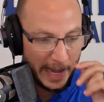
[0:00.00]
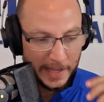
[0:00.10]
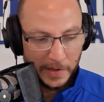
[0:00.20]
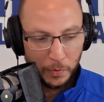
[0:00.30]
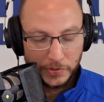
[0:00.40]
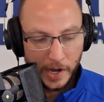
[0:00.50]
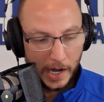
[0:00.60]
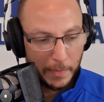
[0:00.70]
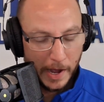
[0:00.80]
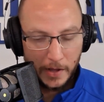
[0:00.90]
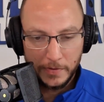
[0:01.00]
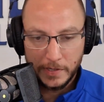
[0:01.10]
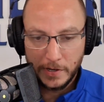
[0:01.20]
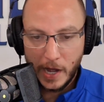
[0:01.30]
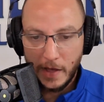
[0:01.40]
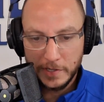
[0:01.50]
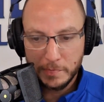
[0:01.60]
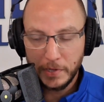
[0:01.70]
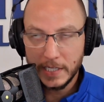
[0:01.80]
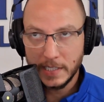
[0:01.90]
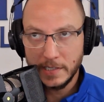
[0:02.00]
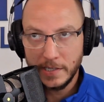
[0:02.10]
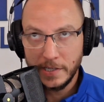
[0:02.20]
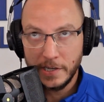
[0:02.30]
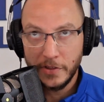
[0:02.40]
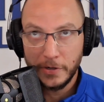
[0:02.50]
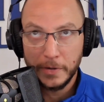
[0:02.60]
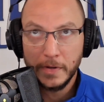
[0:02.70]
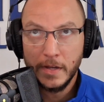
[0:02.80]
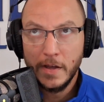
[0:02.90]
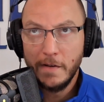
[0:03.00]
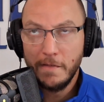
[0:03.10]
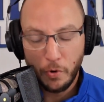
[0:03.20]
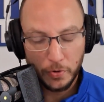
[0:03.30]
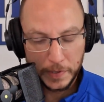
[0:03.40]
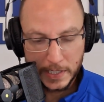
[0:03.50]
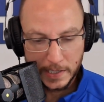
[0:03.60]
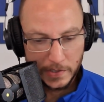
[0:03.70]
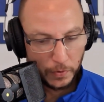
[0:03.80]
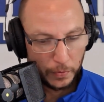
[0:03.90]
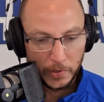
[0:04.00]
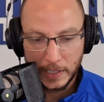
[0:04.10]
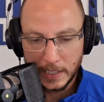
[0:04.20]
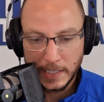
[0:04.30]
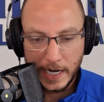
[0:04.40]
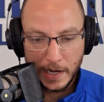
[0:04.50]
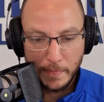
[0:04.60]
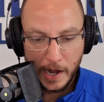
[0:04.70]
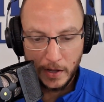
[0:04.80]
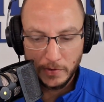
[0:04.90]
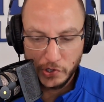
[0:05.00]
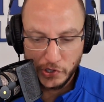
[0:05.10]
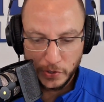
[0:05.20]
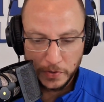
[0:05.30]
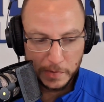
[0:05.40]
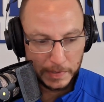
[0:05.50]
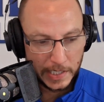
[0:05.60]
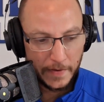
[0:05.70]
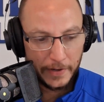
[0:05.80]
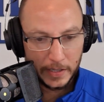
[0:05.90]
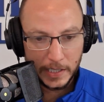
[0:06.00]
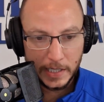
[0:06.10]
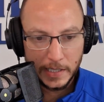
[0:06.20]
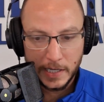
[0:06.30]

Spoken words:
And then we'll talk about, how this plays into the other 4 reasons we're really excited about June specifically.